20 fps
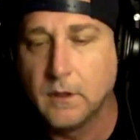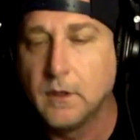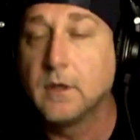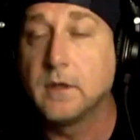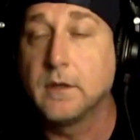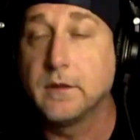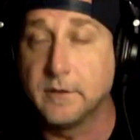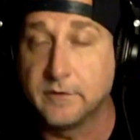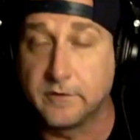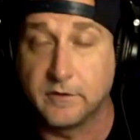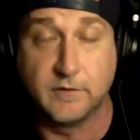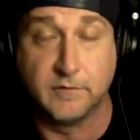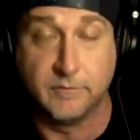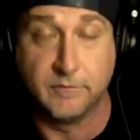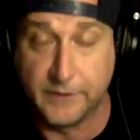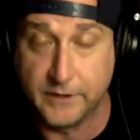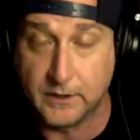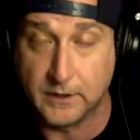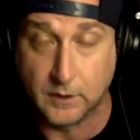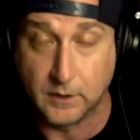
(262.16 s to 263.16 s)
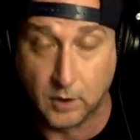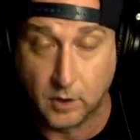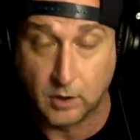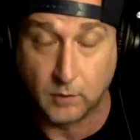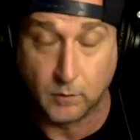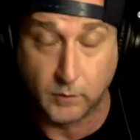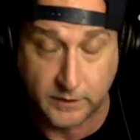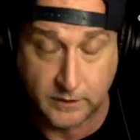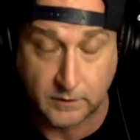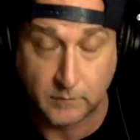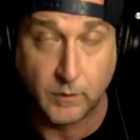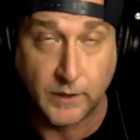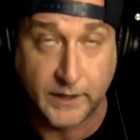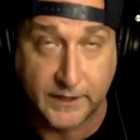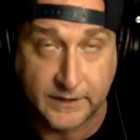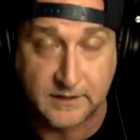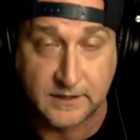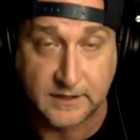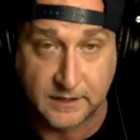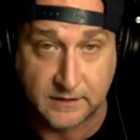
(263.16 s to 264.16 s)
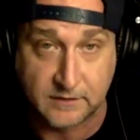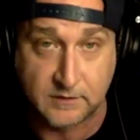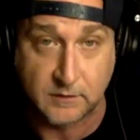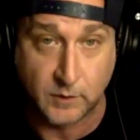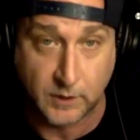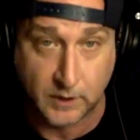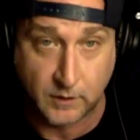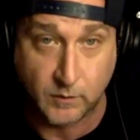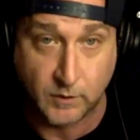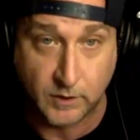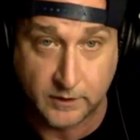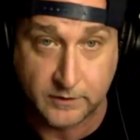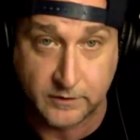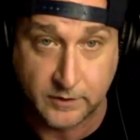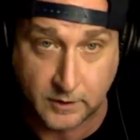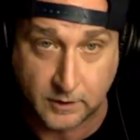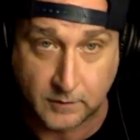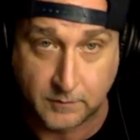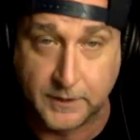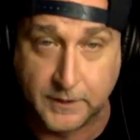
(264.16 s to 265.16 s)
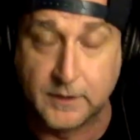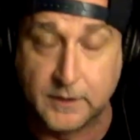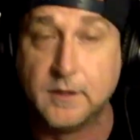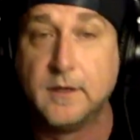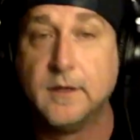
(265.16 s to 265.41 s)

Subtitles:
this is a very long-winded way to get to what I want to talk about.